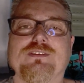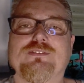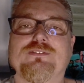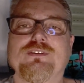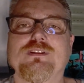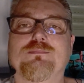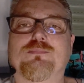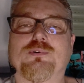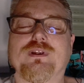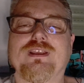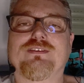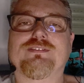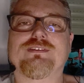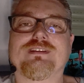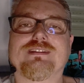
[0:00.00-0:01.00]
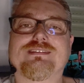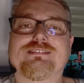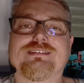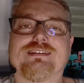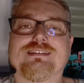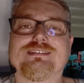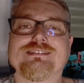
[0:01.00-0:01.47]
steel bracelet
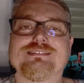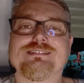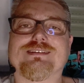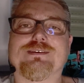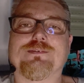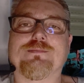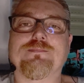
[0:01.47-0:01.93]
since